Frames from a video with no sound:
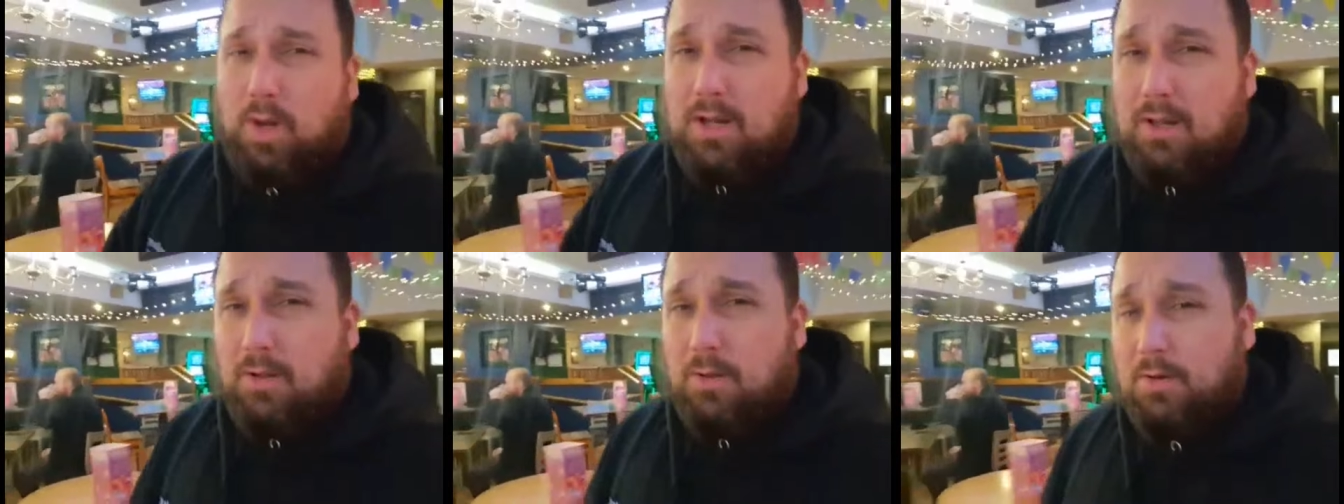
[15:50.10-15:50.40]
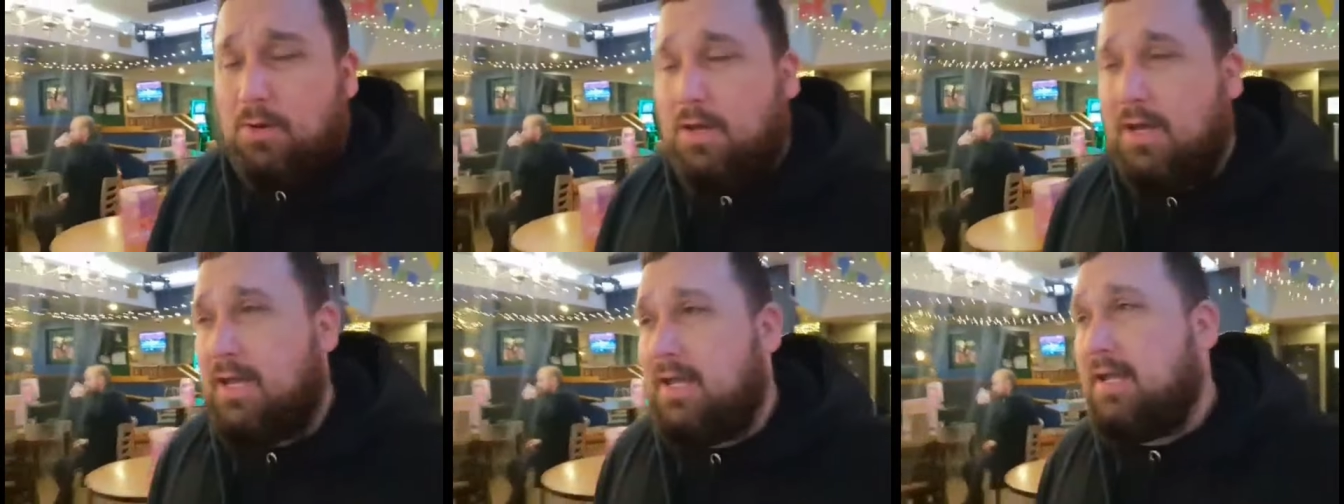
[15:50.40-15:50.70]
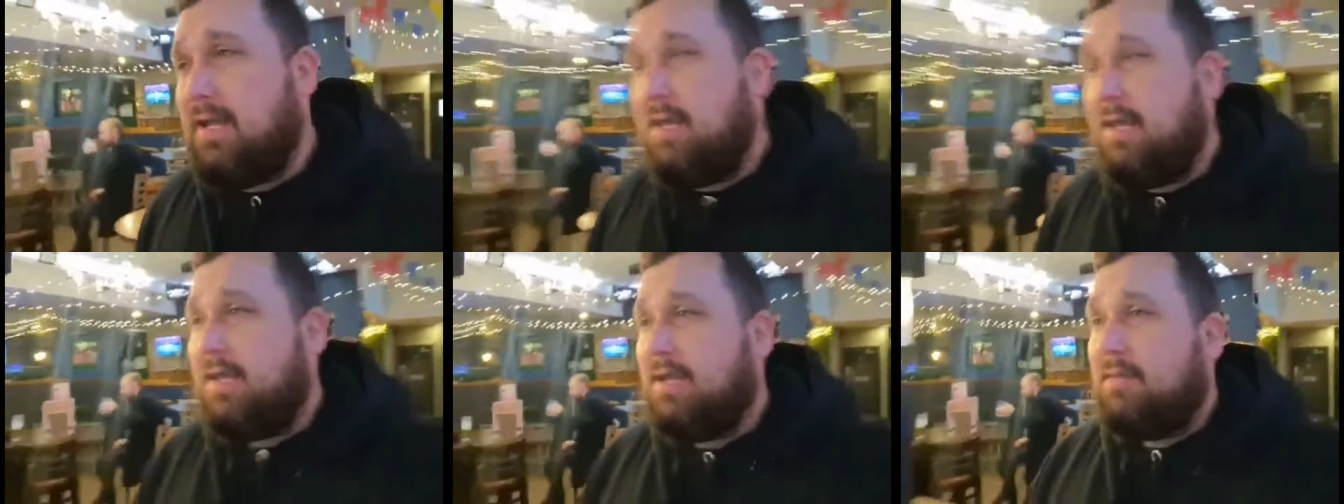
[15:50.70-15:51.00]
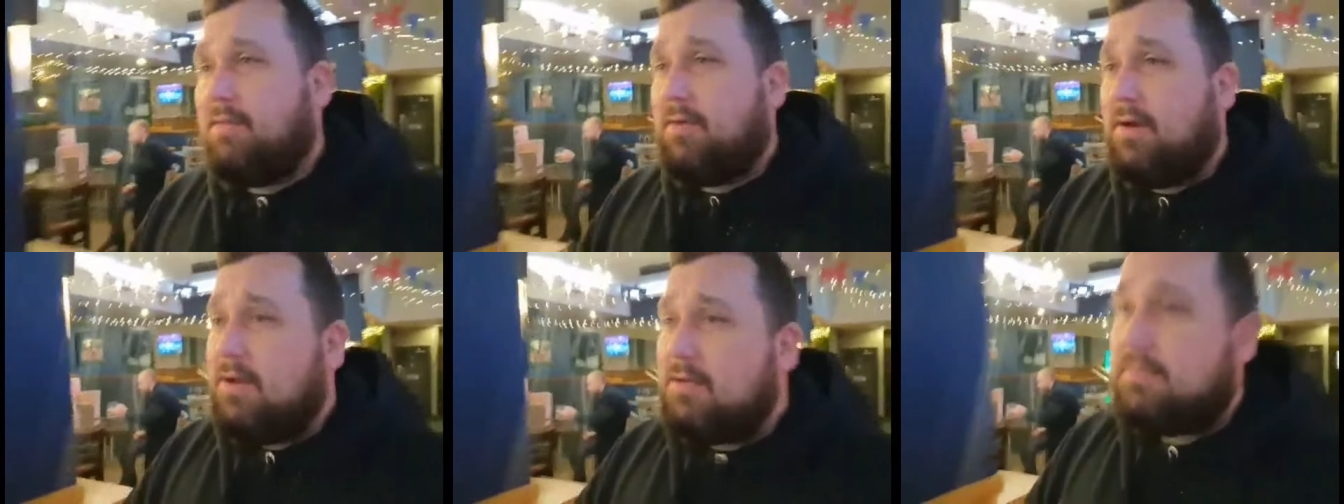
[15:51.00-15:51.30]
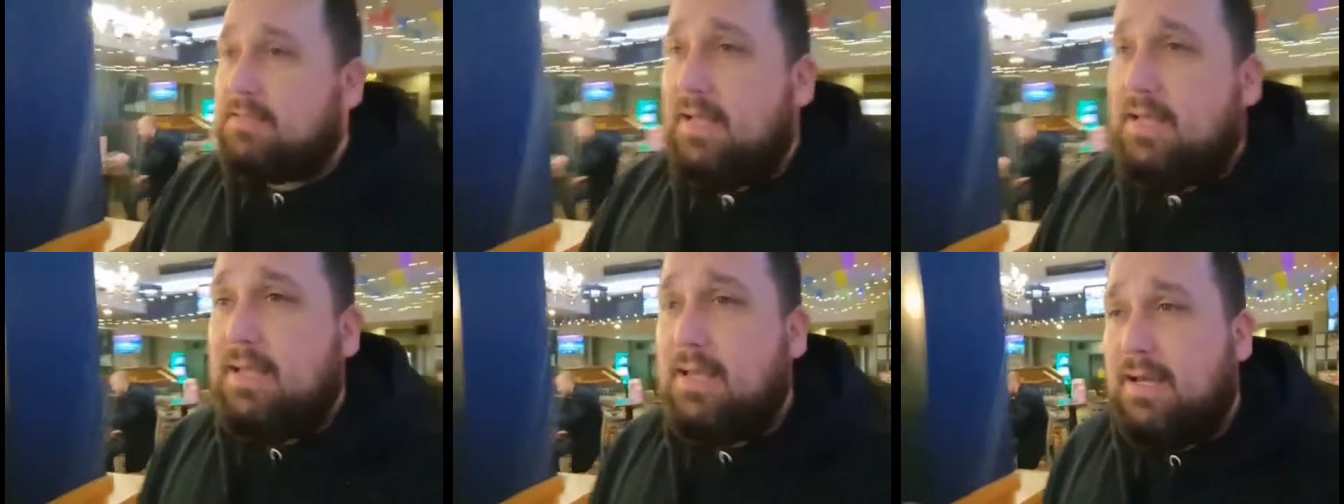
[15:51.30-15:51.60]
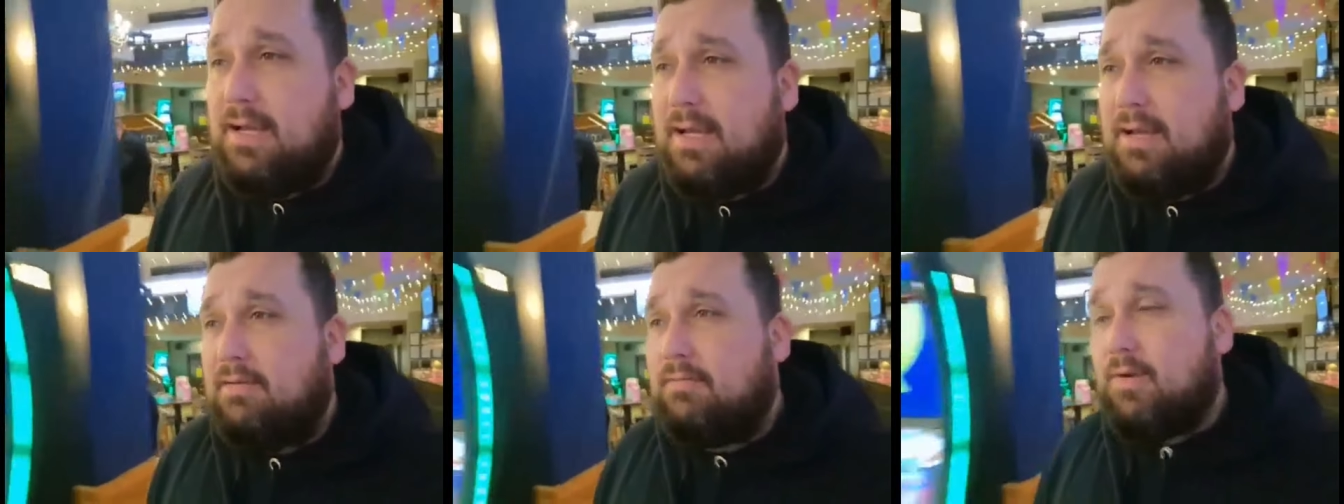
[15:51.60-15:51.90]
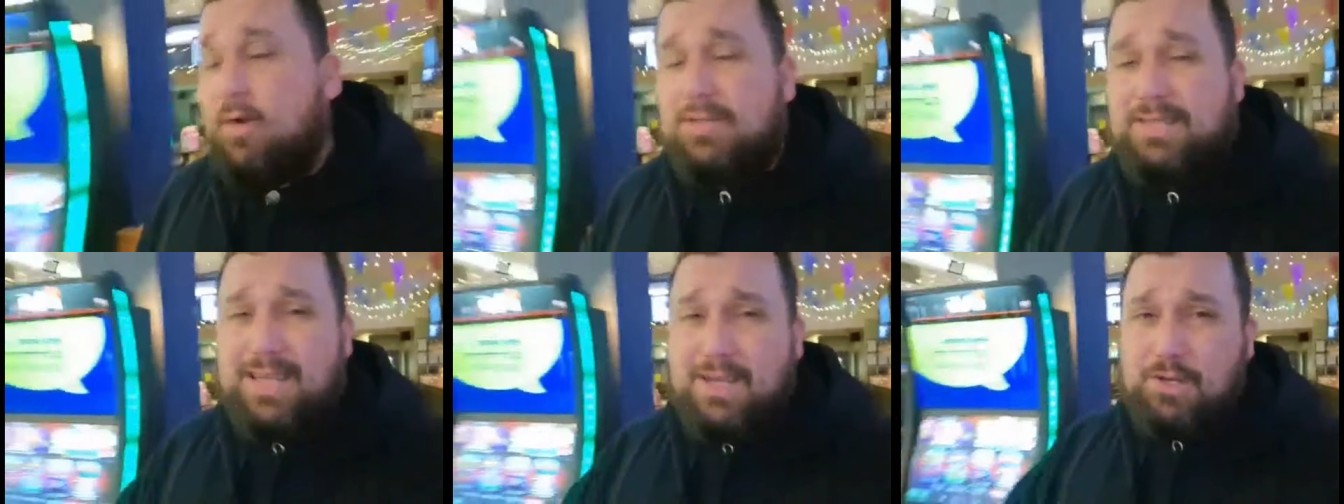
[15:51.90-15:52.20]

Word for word: one o'clock on a Thursday. Got a